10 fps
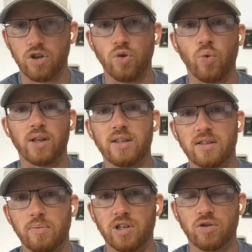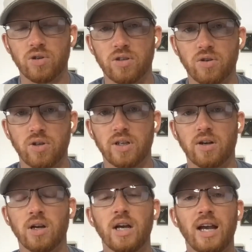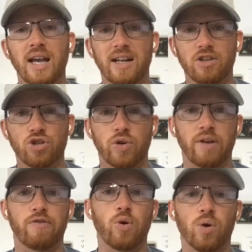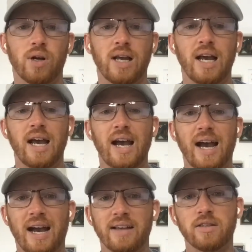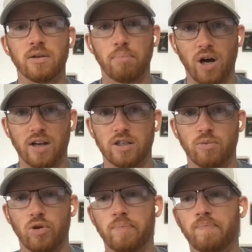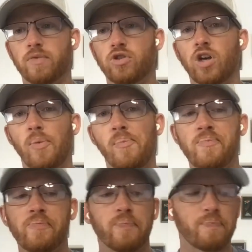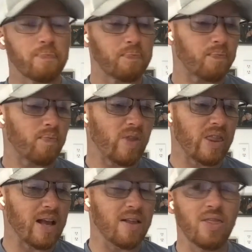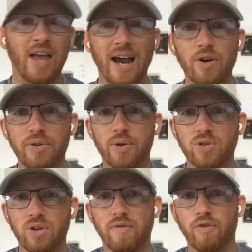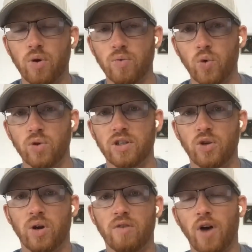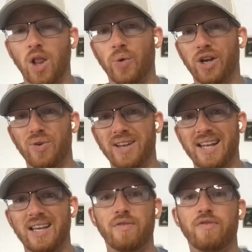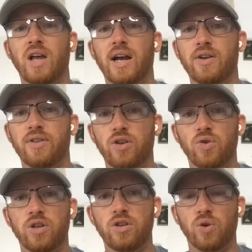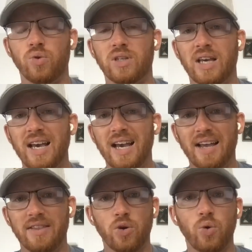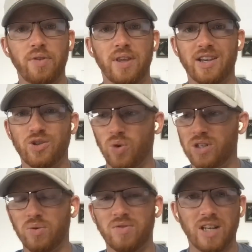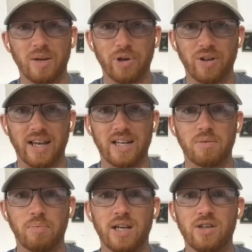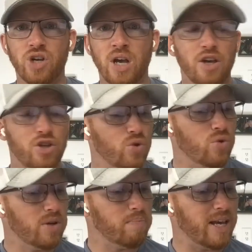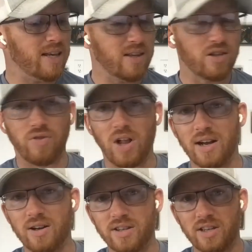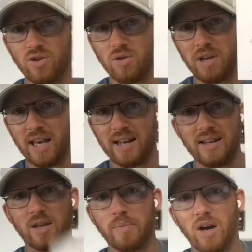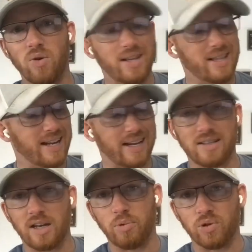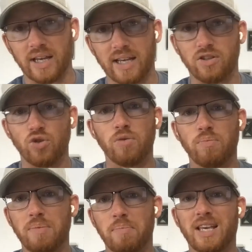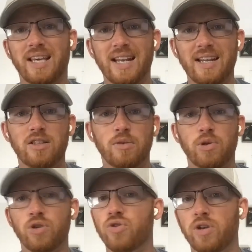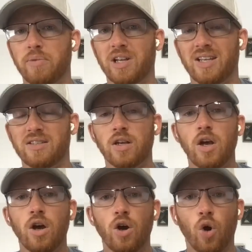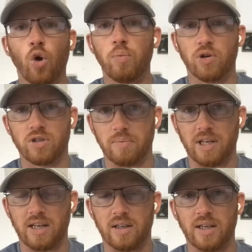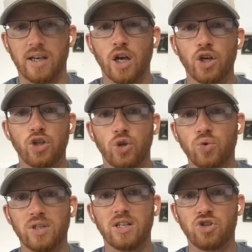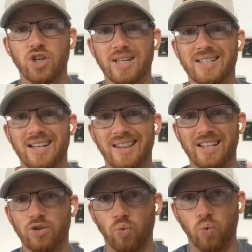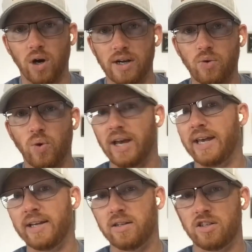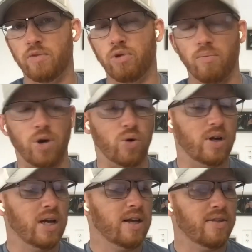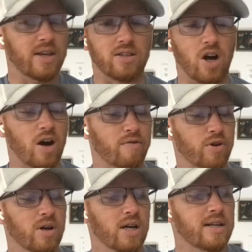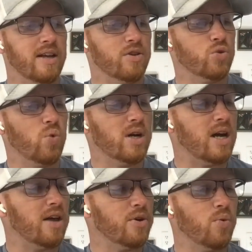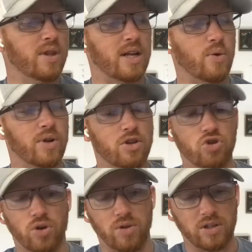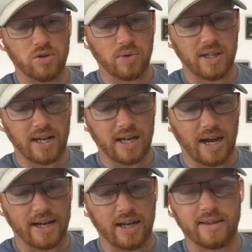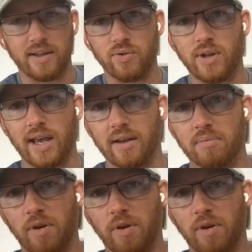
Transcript: You want this to be as crystal clear and as straightforward as possible. So, those are the 4 rules that you want to follow in creating a flyer that you can use. And the cool thing is, once we've set up your landing page, you could make these flyers and you could be handing them out in the next couple of days. You could be beginning to build your email list almost immediately using just this one way to promote this offer. Now, there's one other one that I wanted to show you. This is one that I got the other day.